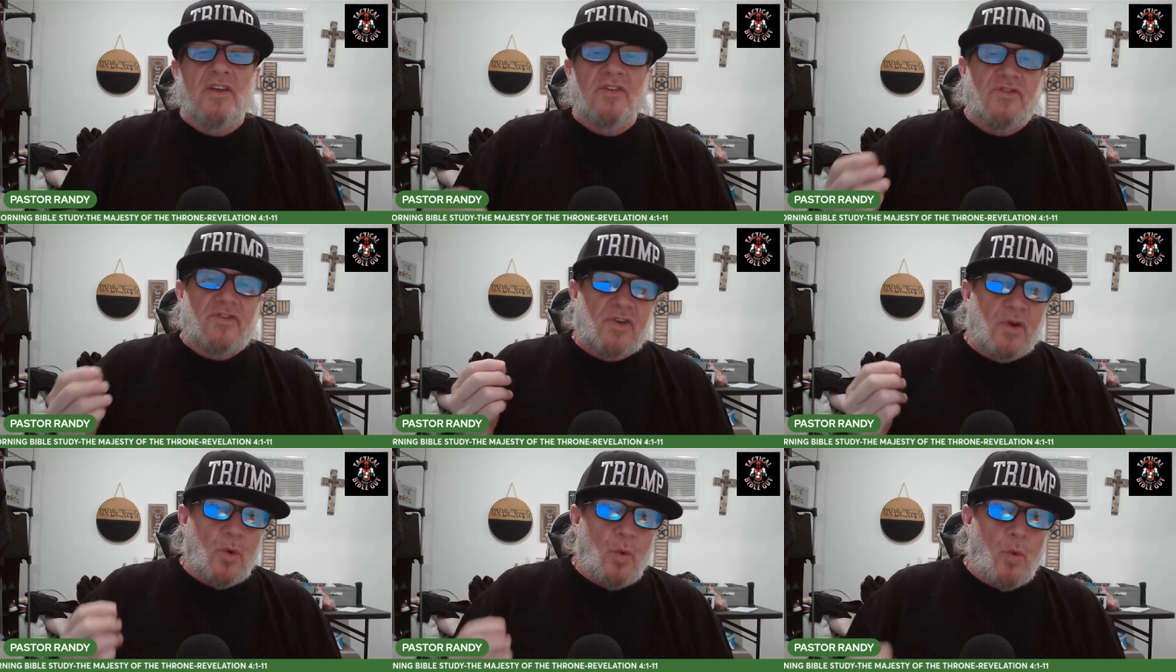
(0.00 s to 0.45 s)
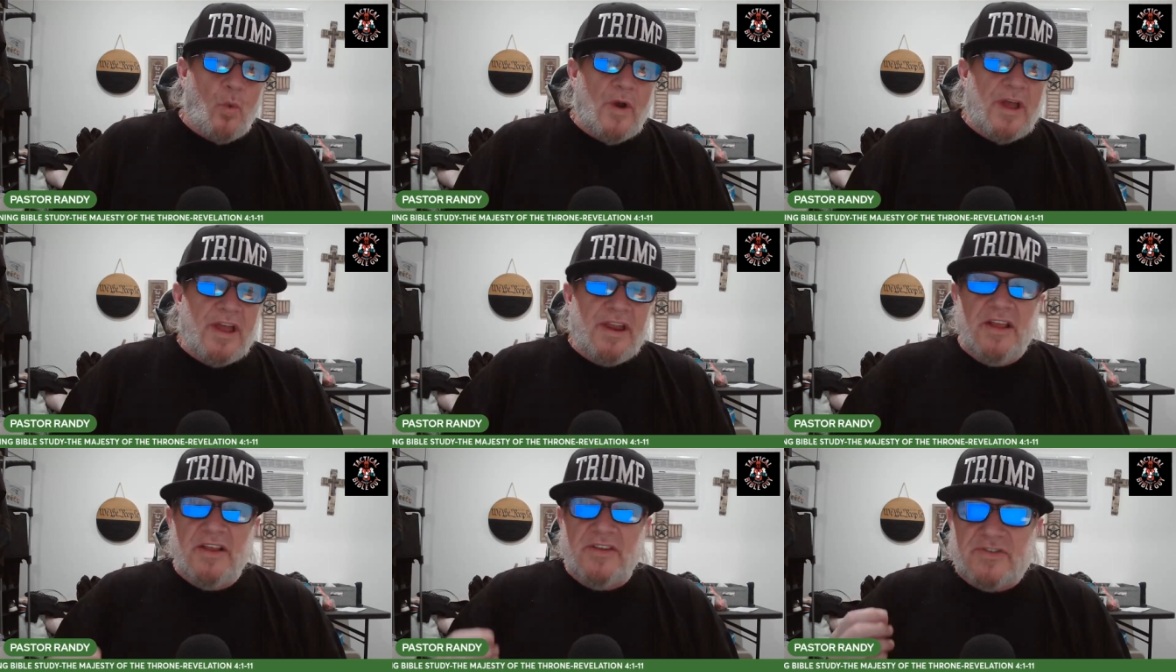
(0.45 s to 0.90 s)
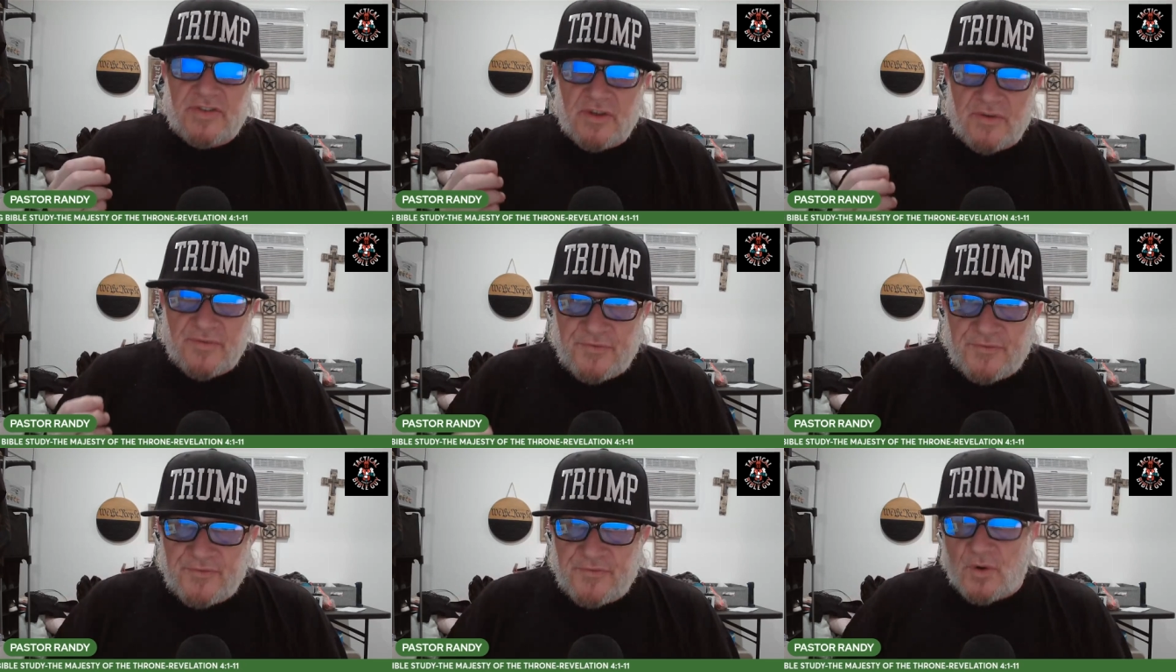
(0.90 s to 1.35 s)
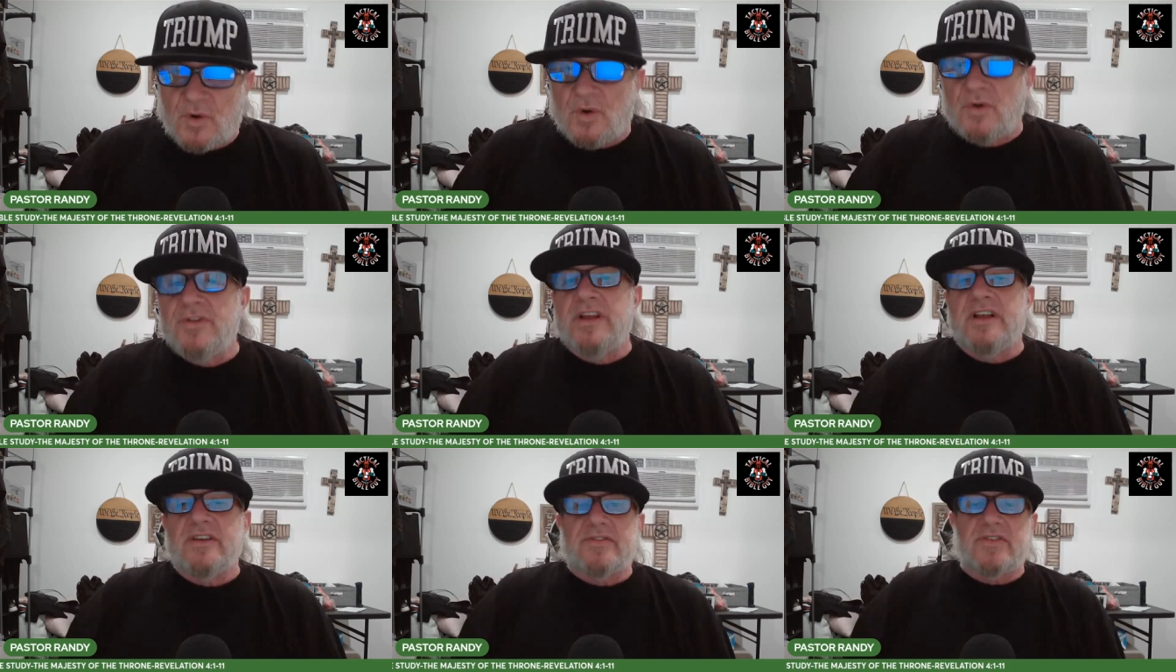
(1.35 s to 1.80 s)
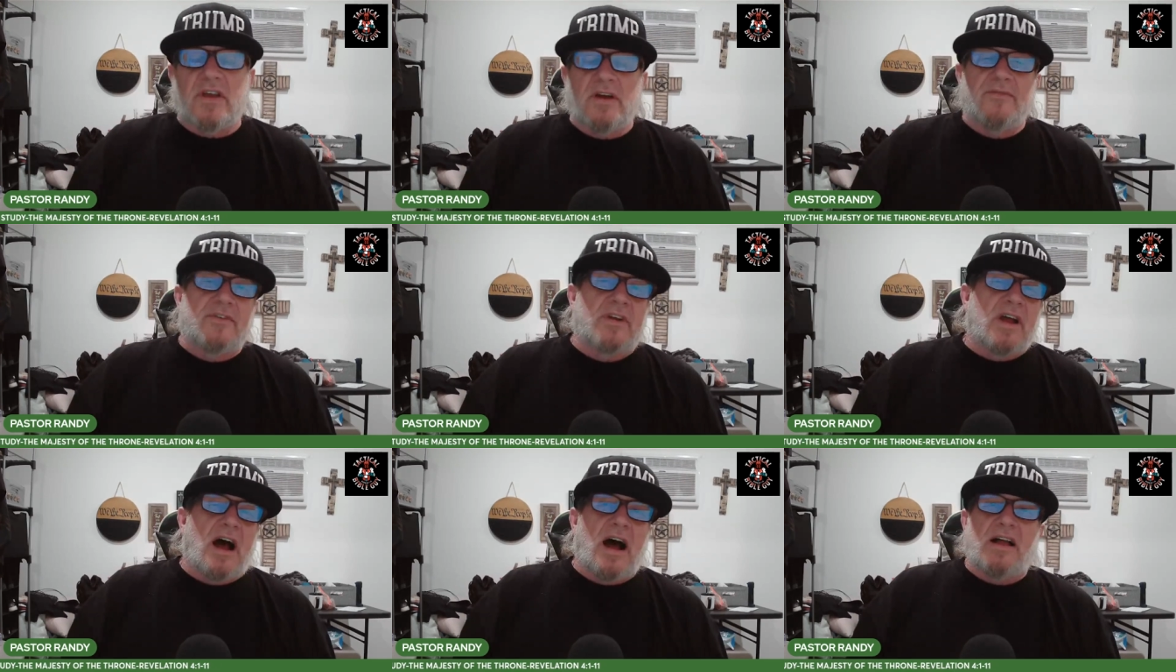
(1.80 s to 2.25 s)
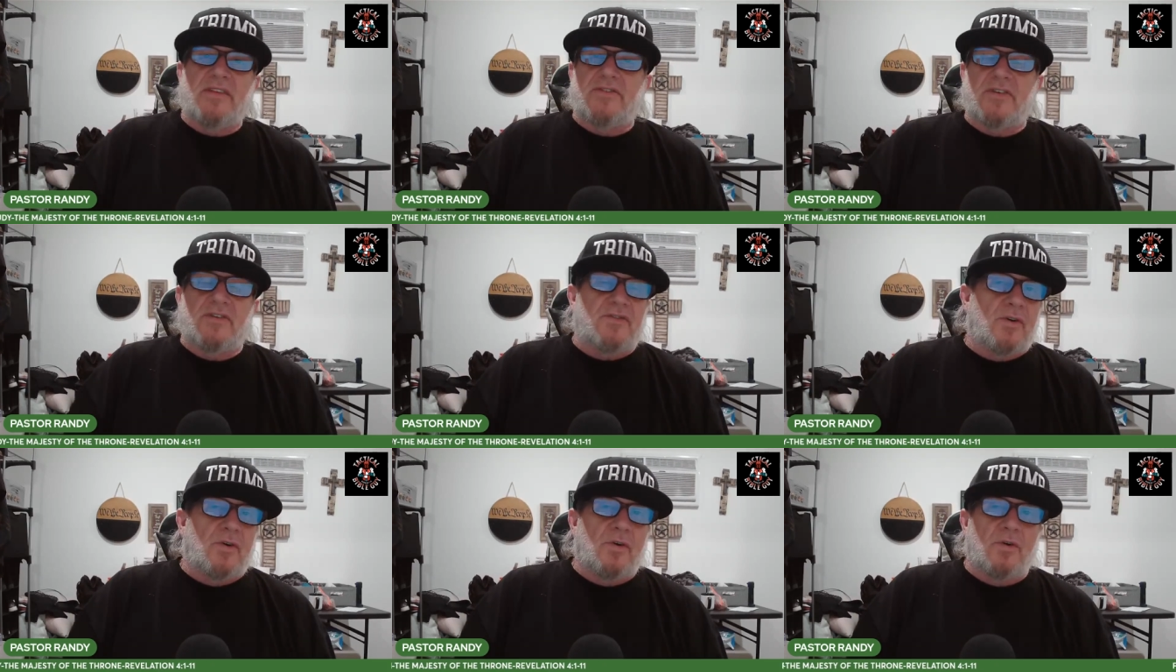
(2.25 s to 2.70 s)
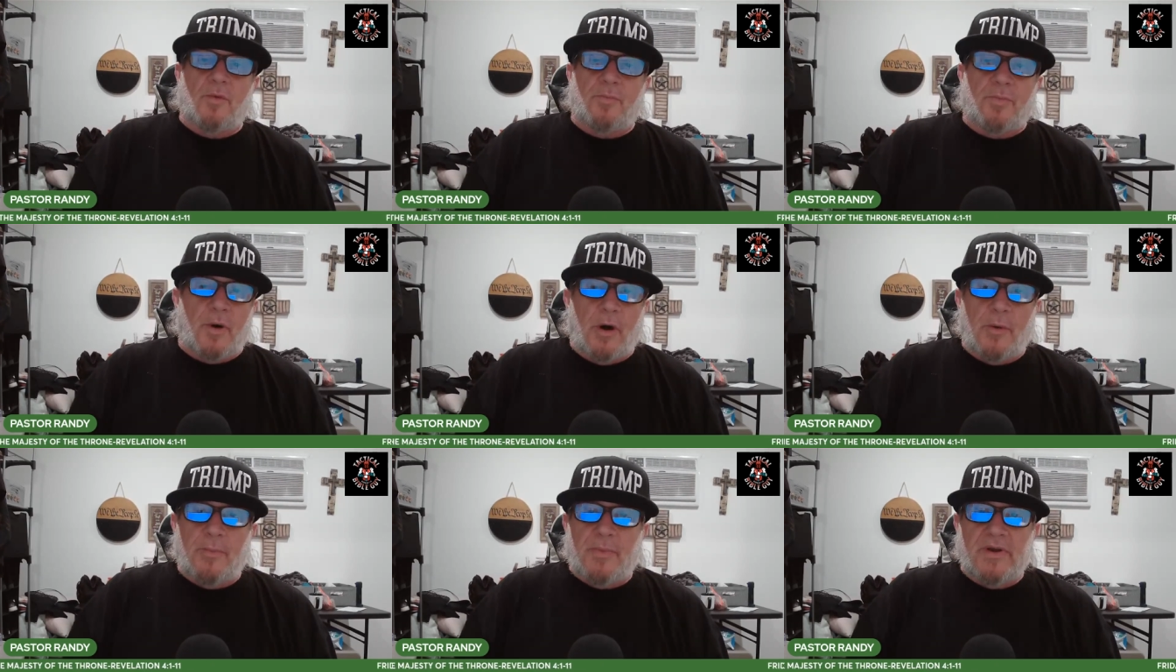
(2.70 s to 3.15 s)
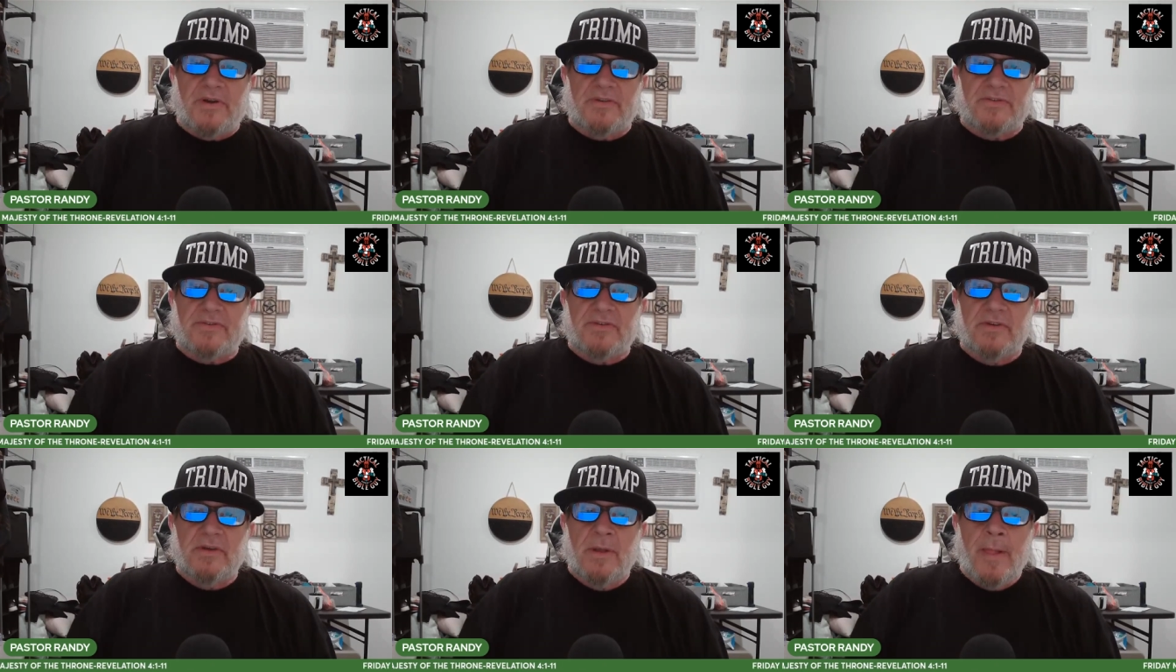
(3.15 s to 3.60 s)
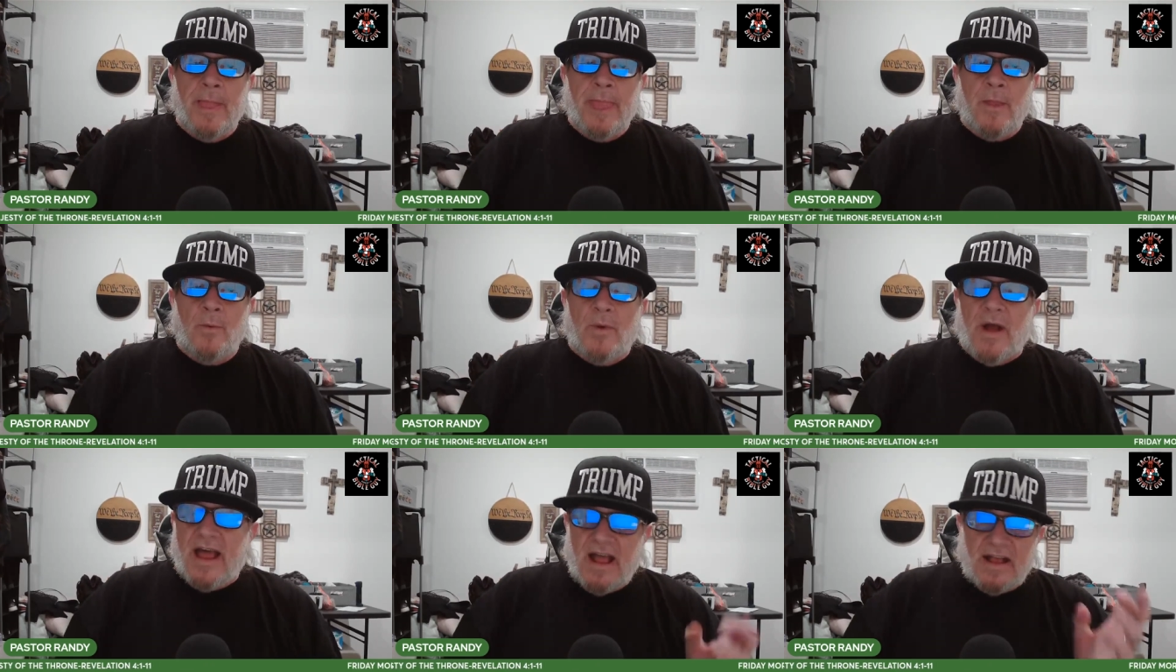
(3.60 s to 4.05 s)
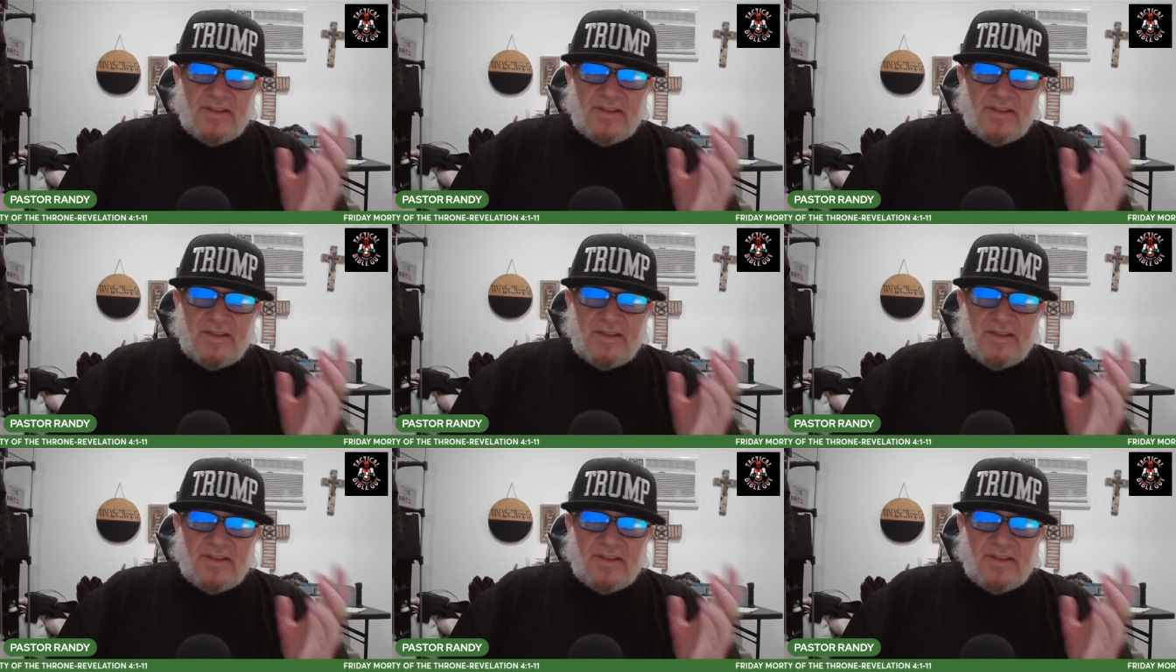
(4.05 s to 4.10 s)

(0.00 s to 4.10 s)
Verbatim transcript: to witness the fullness of God's eternal purpose, right?